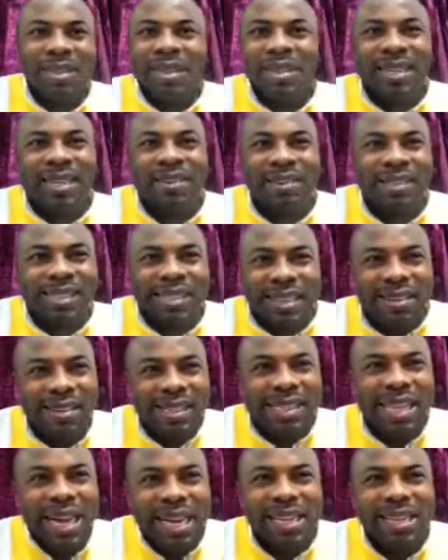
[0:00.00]

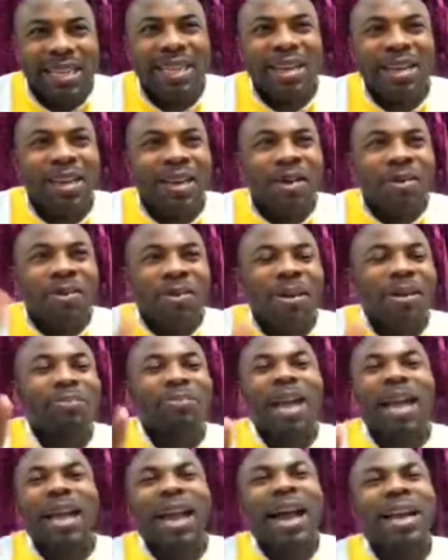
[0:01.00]
Christian,
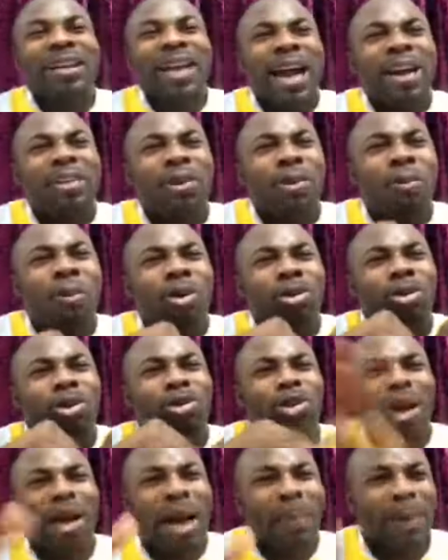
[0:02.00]
but I don't want
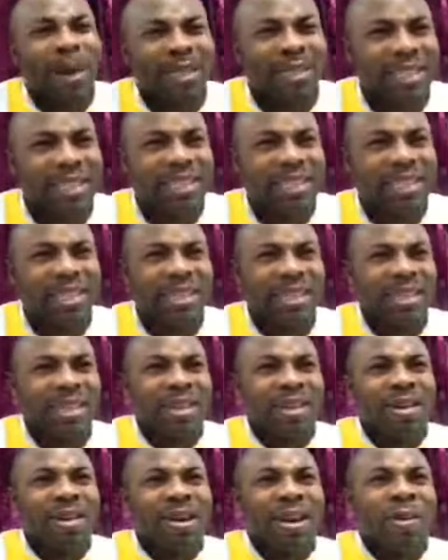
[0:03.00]
to talk about it.
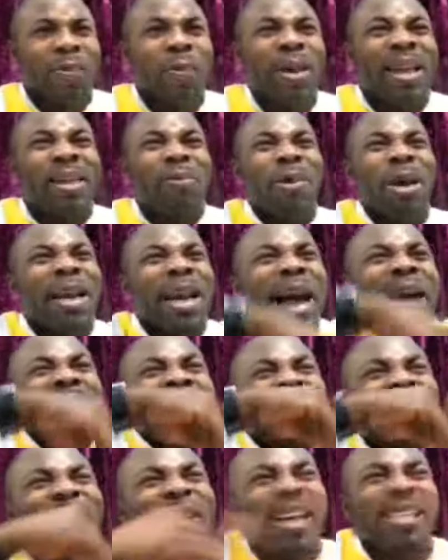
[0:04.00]
We, we
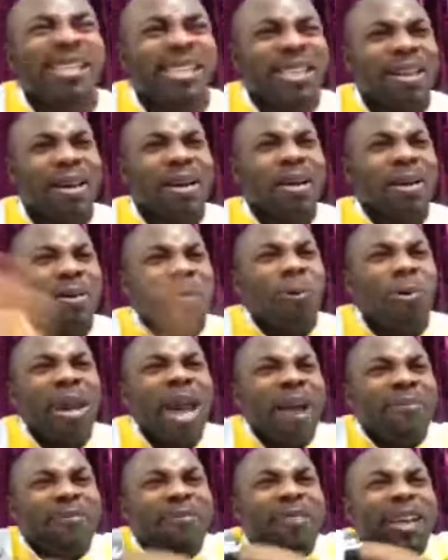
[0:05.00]
can't fast
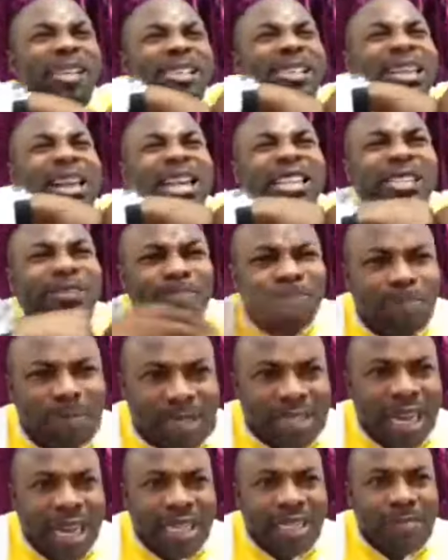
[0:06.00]
we are less
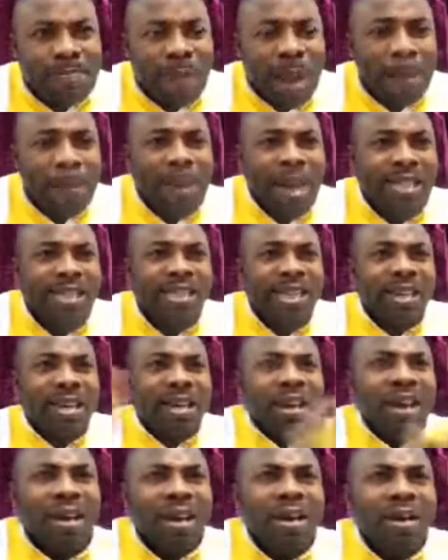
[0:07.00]
church members.
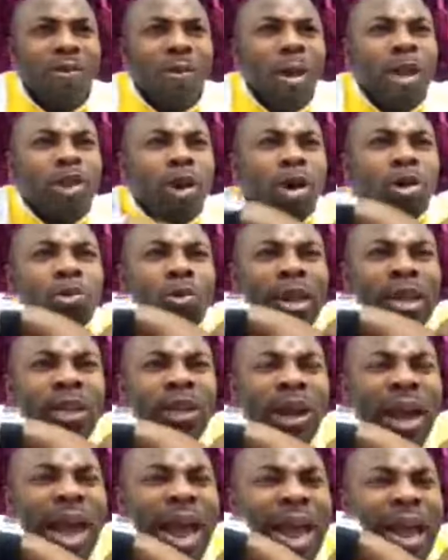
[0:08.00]
We don't we
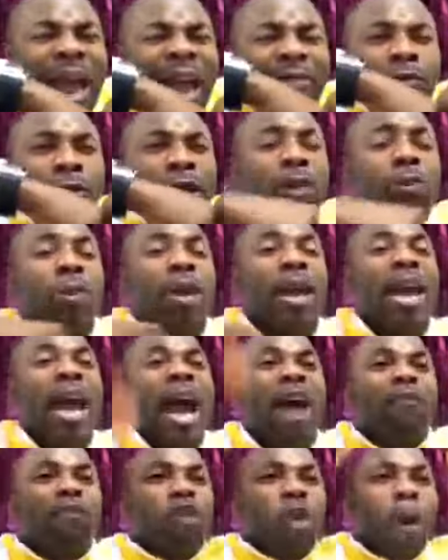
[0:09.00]
we, we
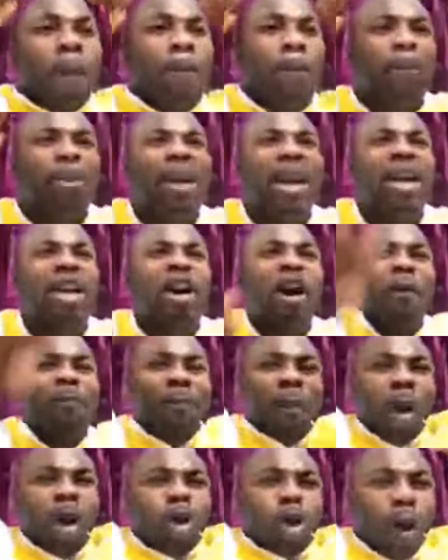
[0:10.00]
have complaint
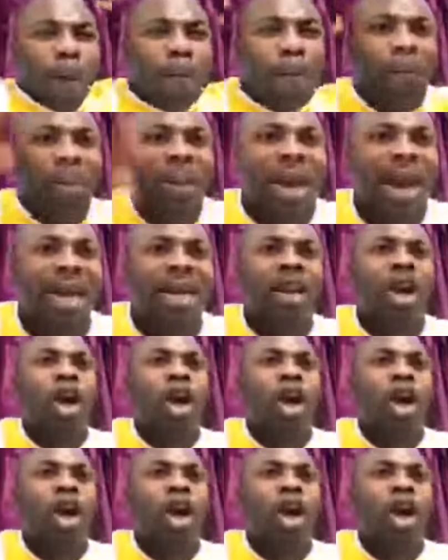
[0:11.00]
upon complaint